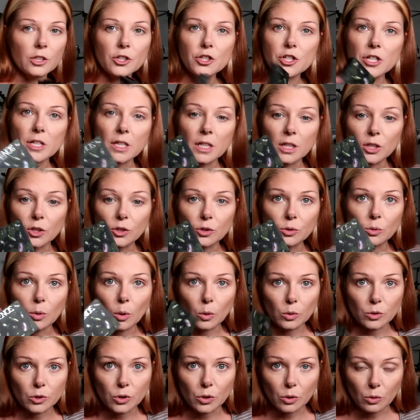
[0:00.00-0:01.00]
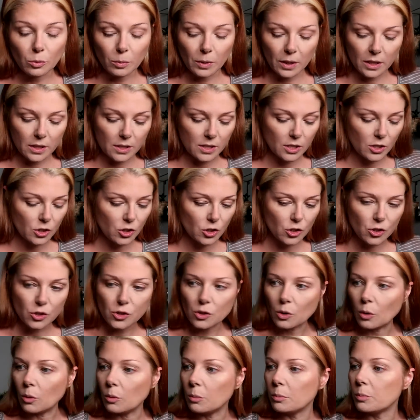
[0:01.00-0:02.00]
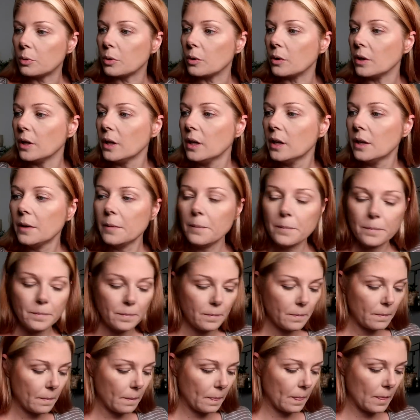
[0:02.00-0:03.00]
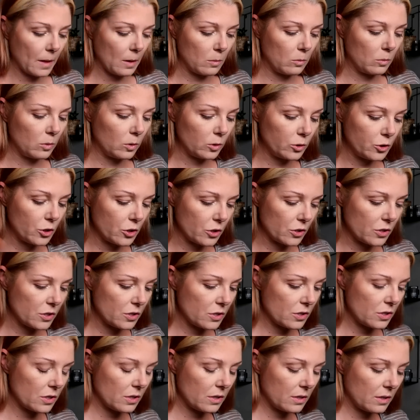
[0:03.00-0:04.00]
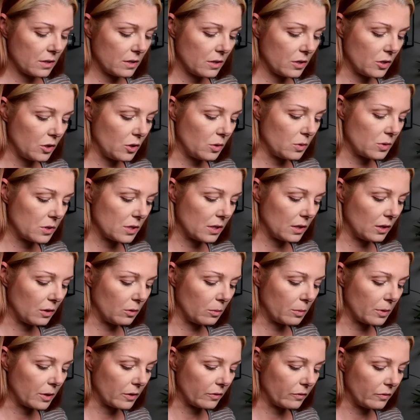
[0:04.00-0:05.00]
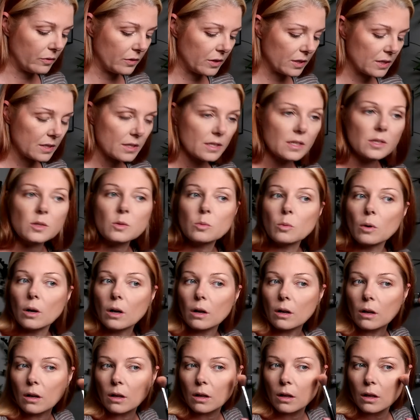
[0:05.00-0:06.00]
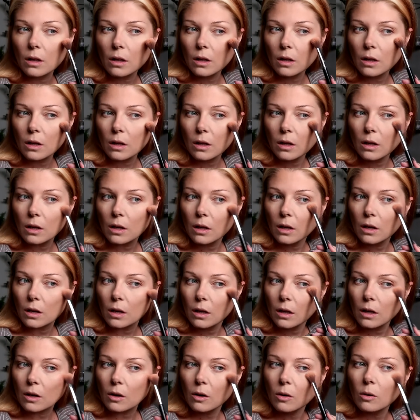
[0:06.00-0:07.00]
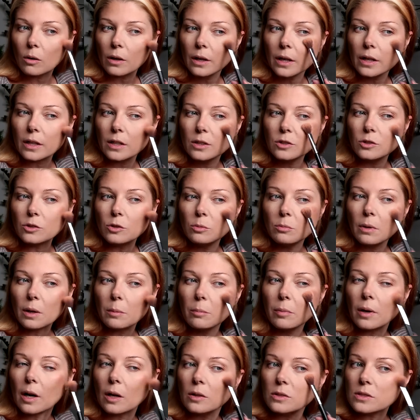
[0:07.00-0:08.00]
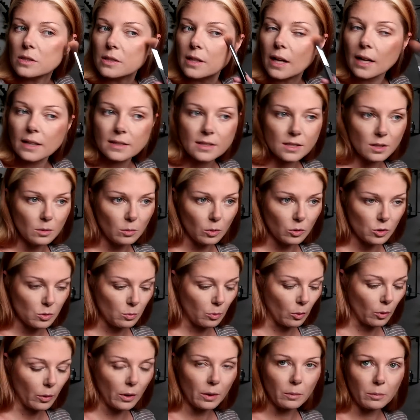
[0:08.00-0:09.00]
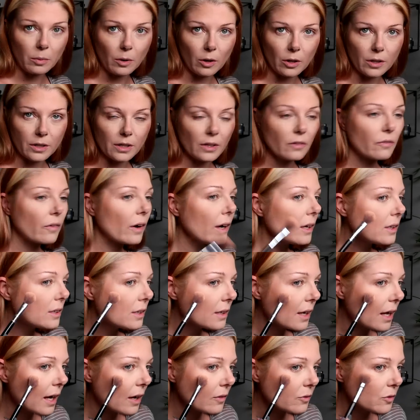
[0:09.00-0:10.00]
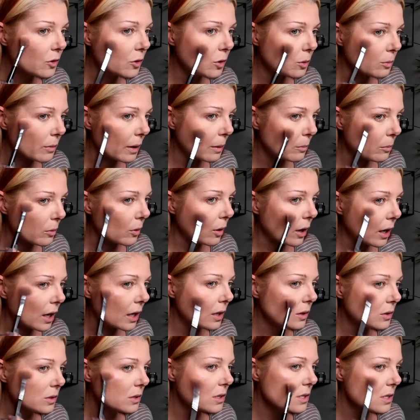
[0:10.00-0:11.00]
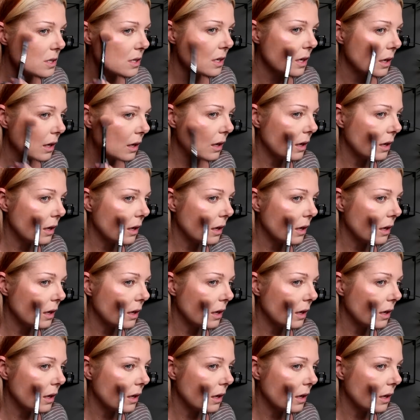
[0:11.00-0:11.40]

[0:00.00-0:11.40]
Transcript: cheek duo too, because it's so pretty, and we'll just use a little bit of this as well. Oh, and I need to do my brows. That's the most boring part. If I didn't have to do my brows,